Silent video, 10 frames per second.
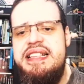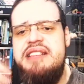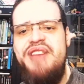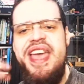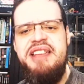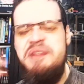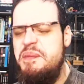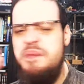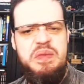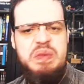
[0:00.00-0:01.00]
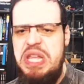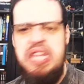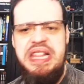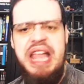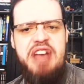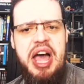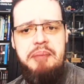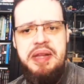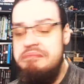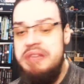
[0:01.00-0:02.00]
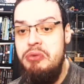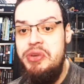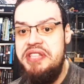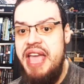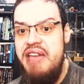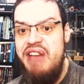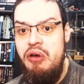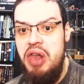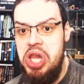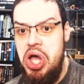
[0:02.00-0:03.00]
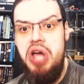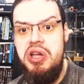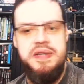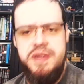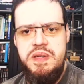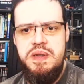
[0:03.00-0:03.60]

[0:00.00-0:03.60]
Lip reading: is fake. It never happened. He was gay all along.